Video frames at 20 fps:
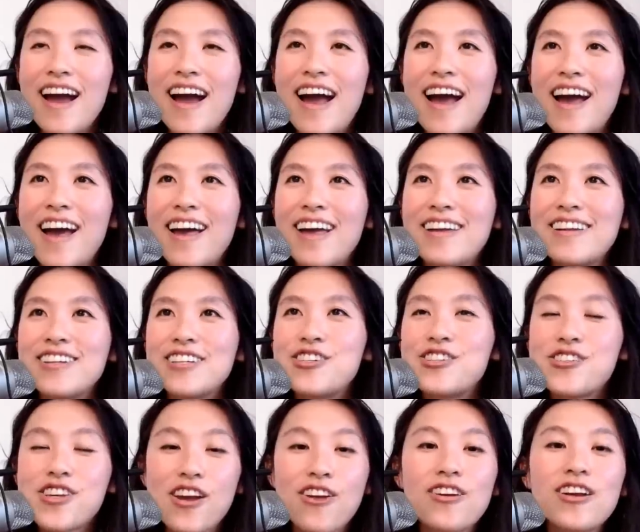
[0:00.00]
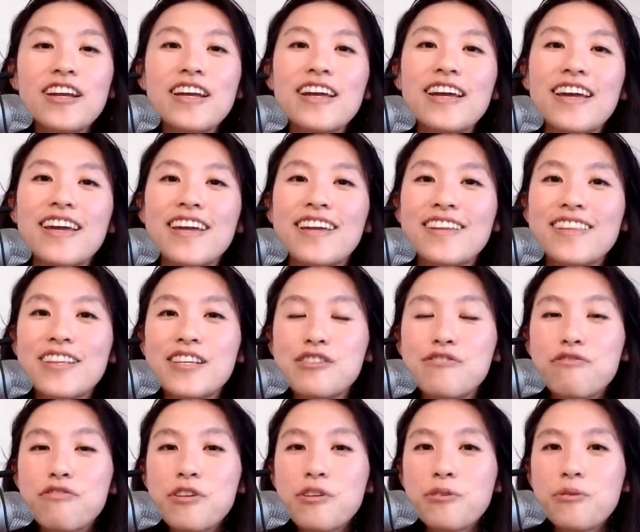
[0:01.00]
and sharing in
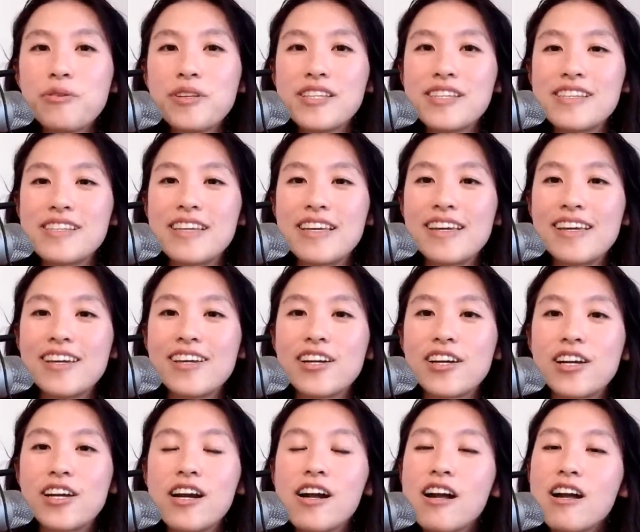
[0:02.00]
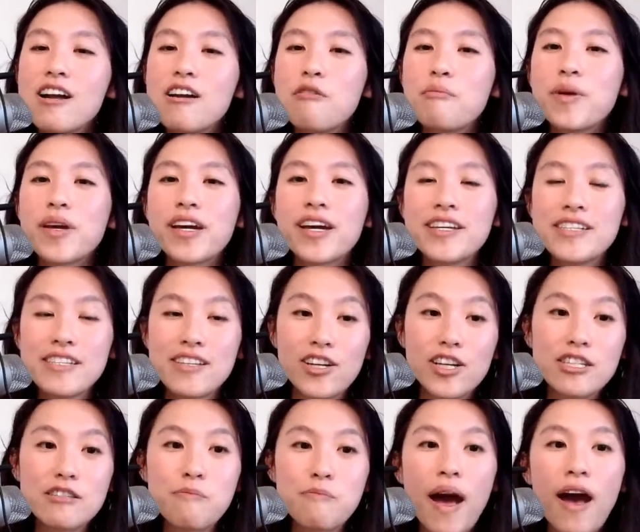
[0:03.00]
this frequency here because there
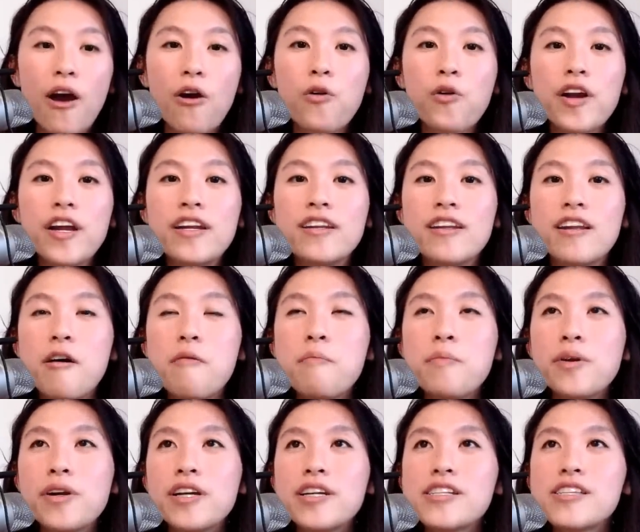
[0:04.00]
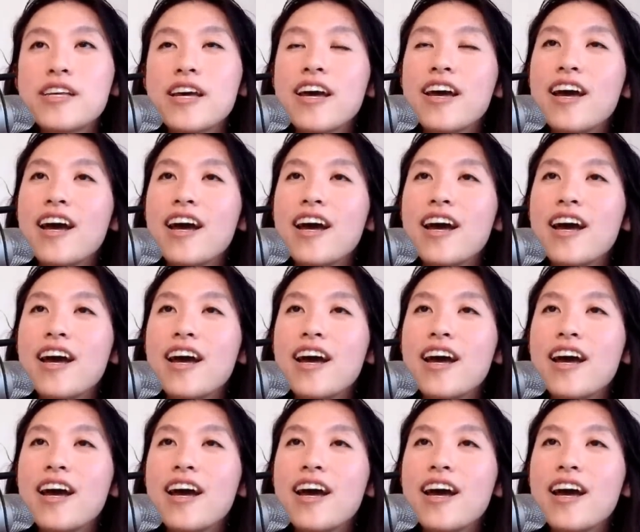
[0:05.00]
is power in numbers.